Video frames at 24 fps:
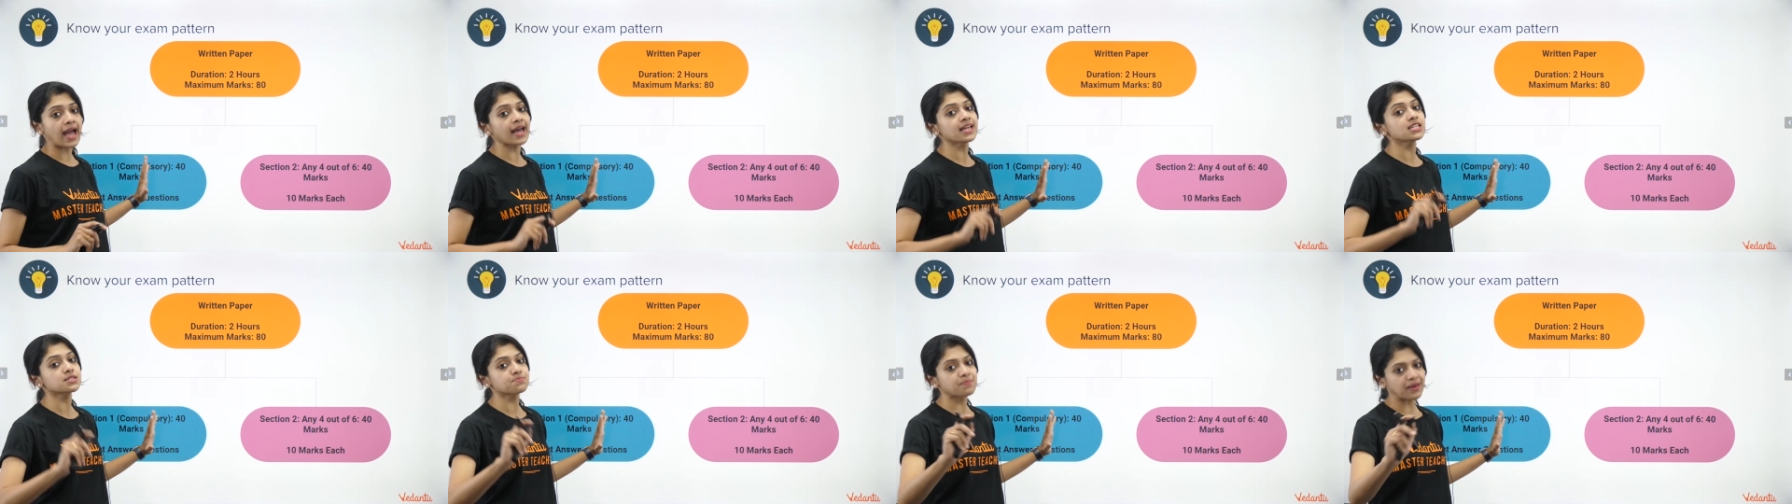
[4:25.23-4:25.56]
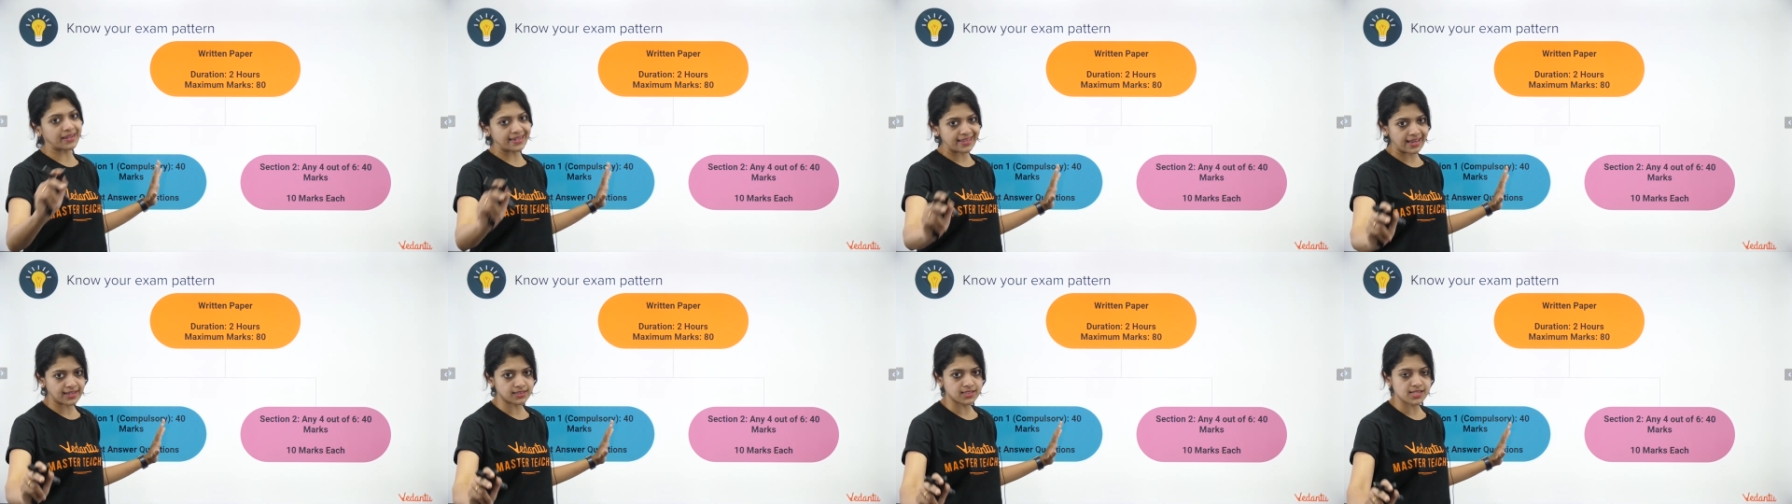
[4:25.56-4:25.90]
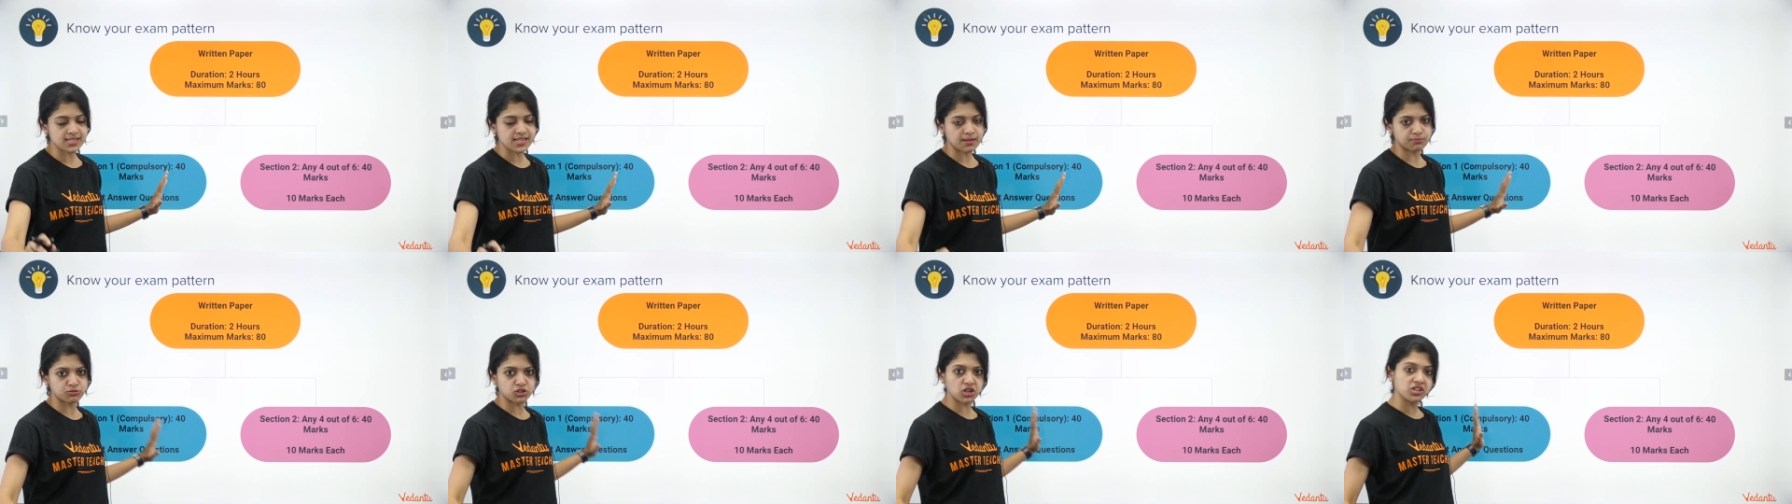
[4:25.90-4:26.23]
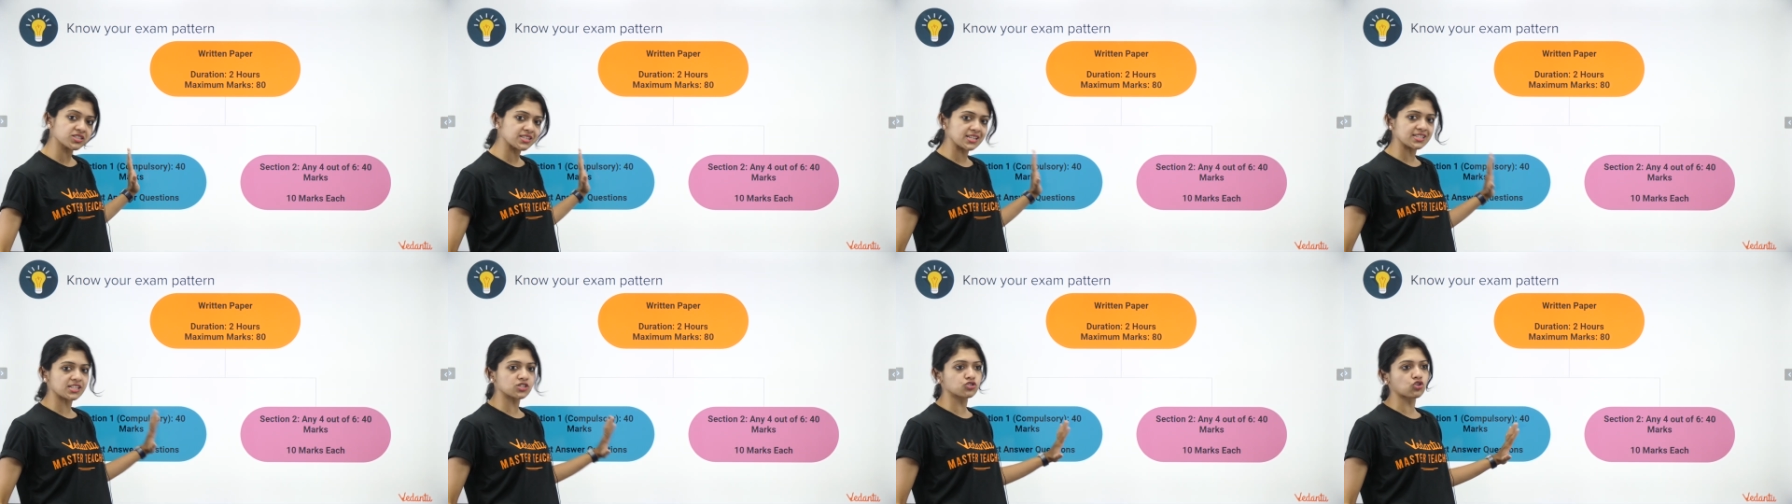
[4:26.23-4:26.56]
and many other
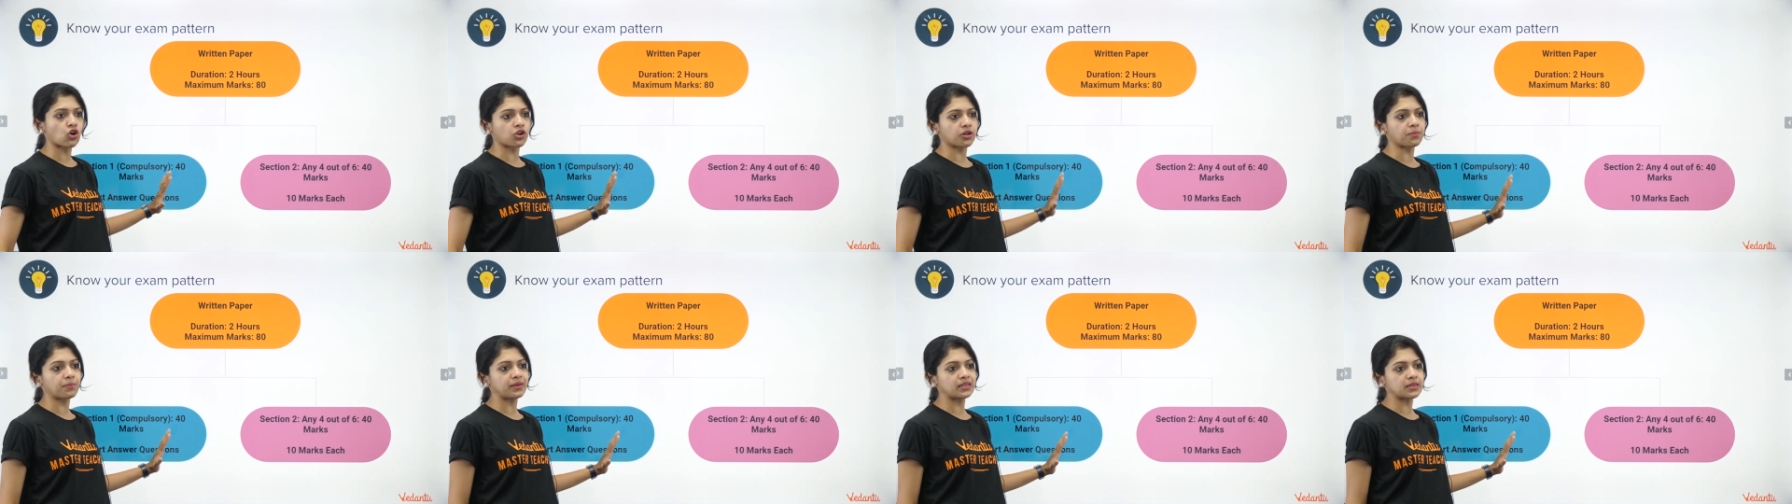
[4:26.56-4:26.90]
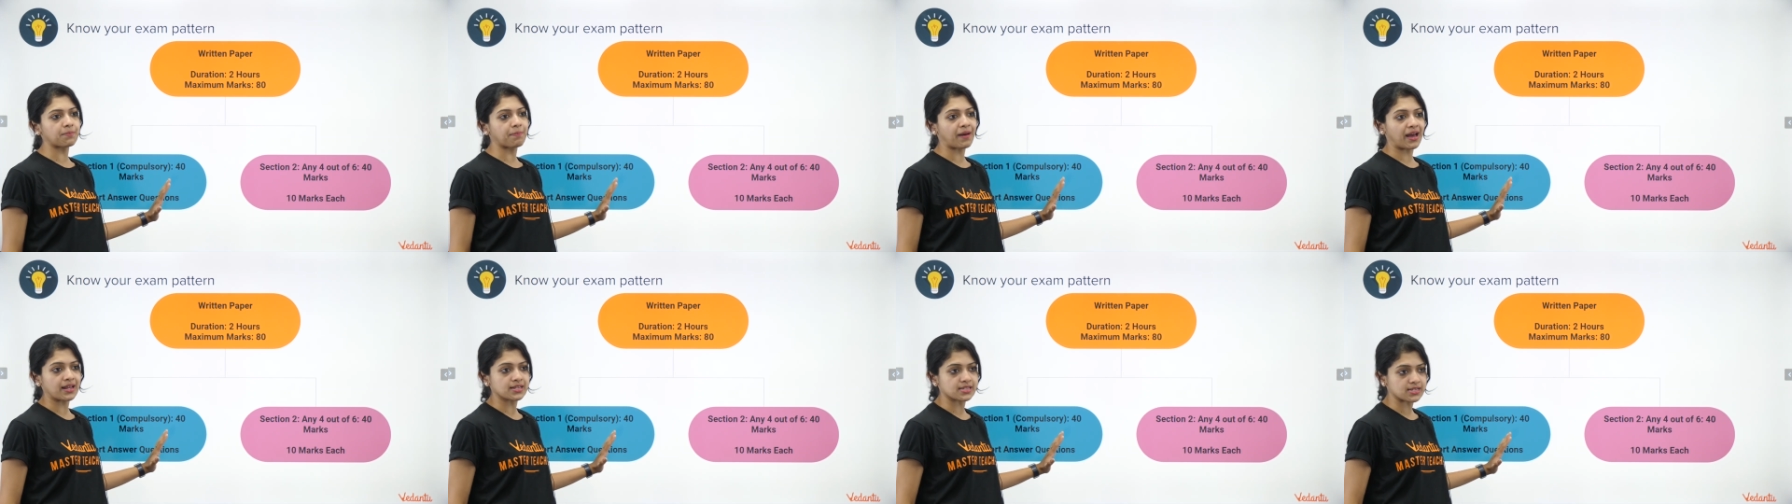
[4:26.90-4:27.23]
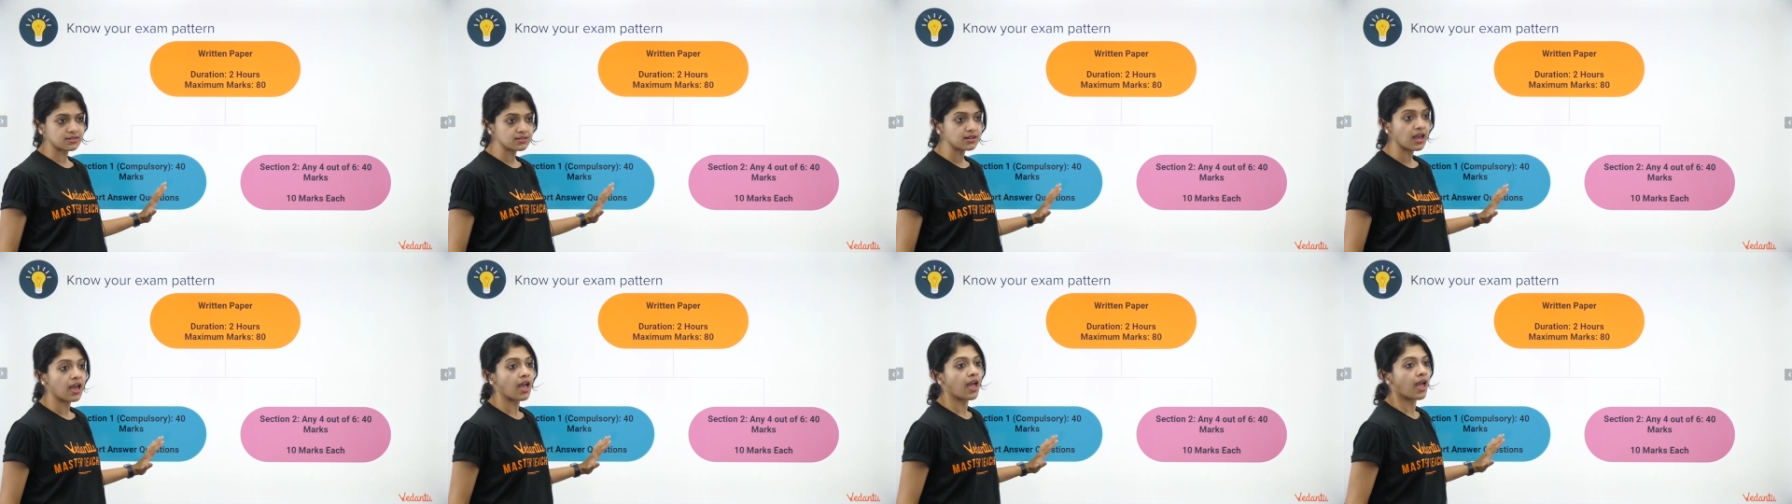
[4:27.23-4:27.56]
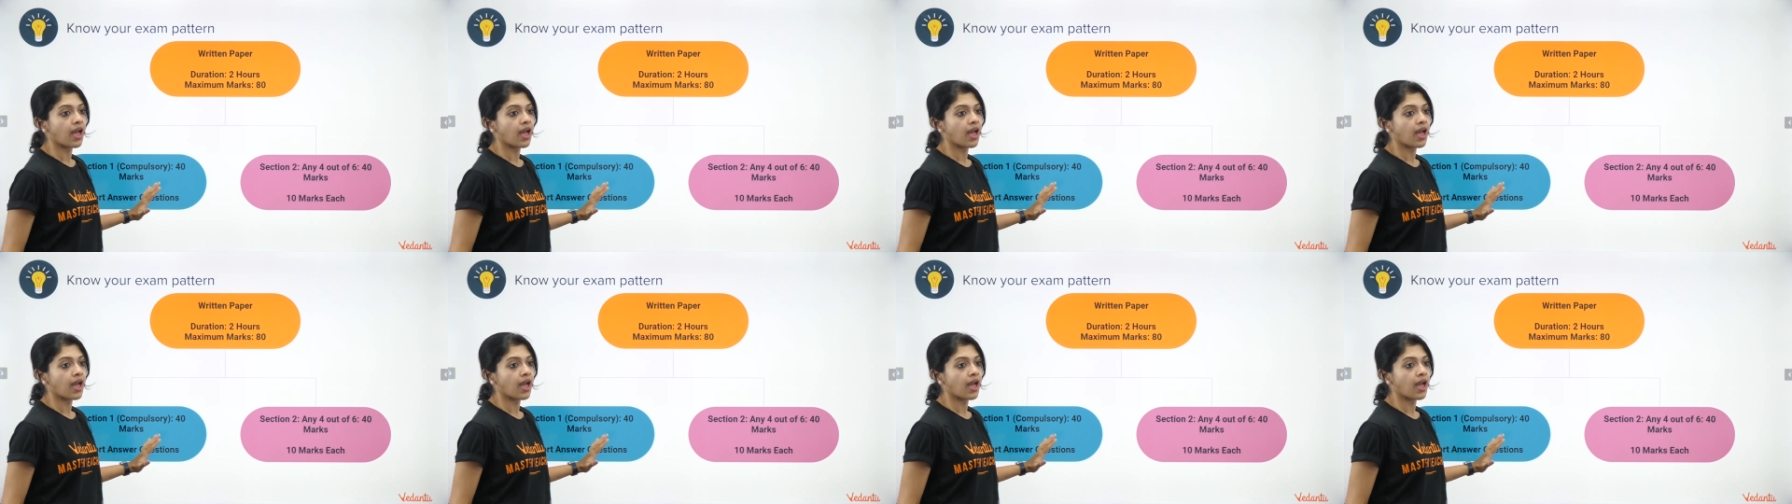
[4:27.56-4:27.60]
subjects, this is going to be the pattern,